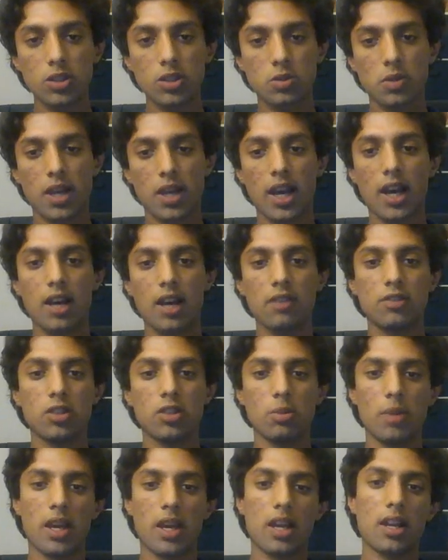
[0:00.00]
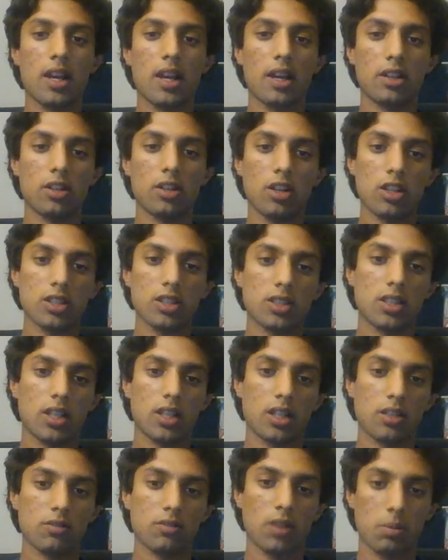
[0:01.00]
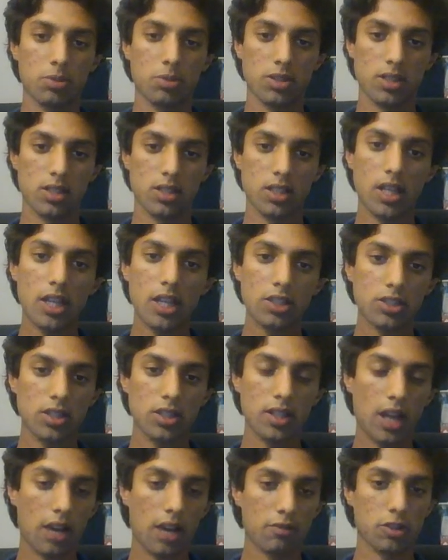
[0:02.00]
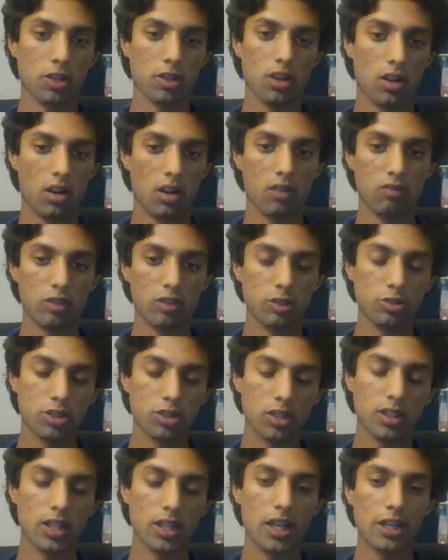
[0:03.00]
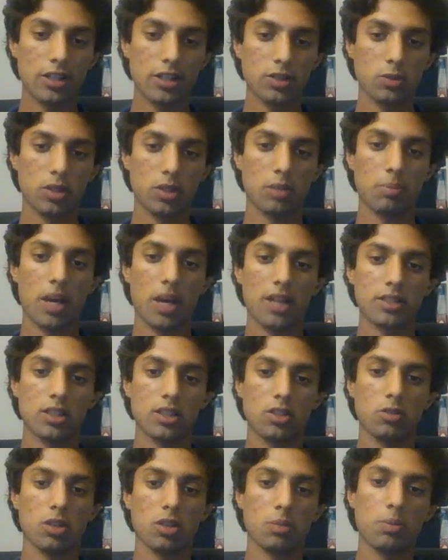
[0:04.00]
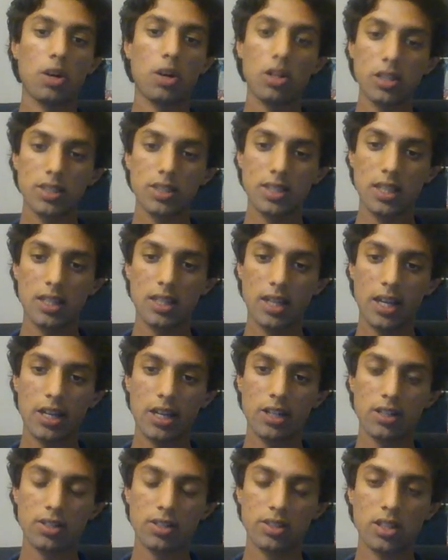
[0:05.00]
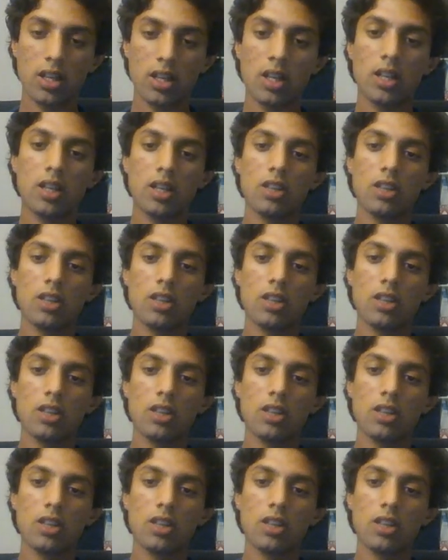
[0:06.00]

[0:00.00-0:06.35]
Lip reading: once we have domain agnostic representation after our convolutional layers, we can pass it to our policy layers,